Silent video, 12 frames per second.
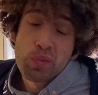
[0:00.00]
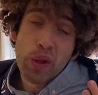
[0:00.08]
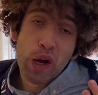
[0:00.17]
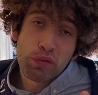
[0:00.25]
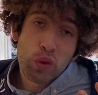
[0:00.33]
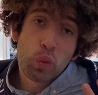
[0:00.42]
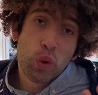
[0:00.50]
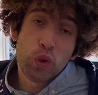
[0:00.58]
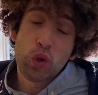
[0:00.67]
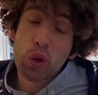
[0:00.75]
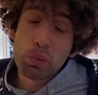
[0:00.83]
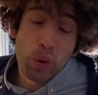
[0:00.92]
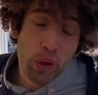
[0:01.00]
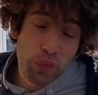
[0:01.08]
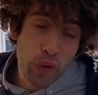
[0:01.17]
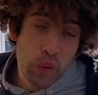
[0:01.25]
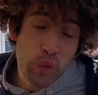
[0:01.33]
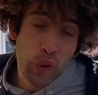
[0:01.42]
after which her
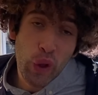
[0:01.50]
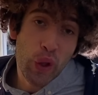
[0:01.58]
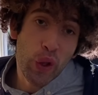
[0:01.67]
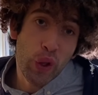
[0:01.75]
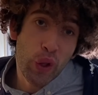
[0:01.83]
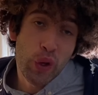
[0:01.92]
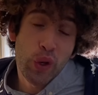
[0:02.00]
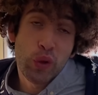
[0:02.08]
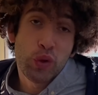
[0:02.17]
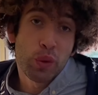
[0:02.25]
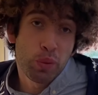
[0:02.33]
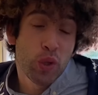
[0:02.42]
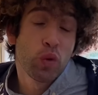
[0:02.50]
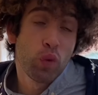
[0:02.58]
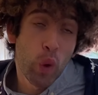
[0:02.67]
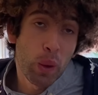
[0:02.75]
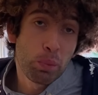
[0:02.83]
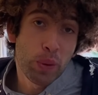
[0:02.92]
boyfriend, an Egyptian
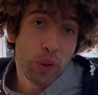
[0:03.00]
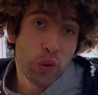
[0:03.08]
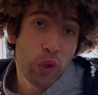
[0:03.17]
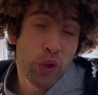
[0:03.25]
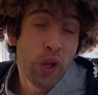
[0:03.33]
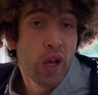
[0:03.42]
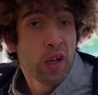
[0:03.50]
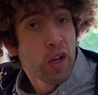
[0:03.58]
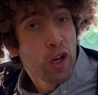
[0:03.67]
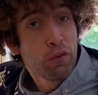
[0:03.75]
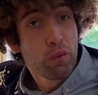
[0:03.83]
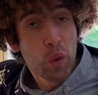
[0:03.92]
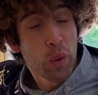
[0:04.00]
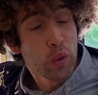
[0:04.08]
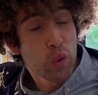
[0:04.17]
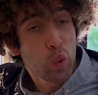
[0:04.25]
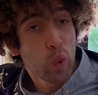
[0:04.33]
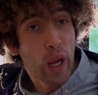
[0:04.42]
roller pigeon, flew
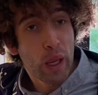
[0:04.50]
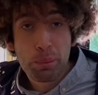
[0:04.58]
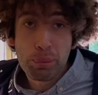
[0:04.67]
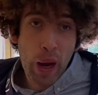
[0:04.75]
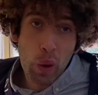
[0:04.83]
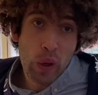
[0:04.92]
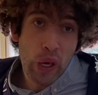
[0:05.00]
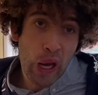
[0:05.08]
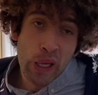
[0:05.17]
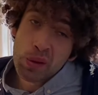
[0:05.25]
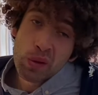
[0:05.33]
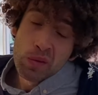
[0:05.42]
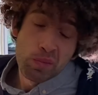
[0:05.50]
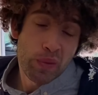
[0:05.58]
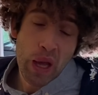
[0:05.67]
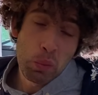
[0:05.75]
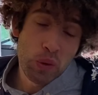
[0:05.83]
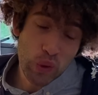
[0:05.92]
into a power line
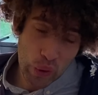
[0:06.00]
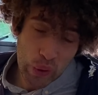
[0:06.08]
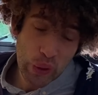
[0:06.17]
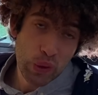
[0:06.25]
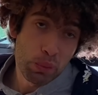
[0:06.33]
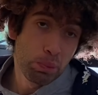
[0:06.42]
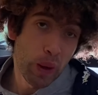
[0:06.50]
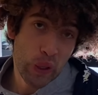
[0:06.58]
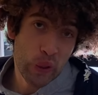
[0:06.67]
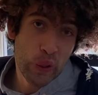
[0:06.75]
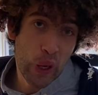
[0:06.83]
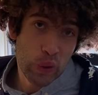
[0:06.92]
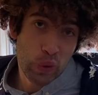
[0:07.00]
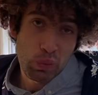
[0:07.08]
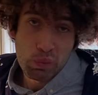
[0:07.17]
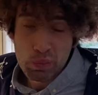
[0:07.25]
and was then eaten by a cat.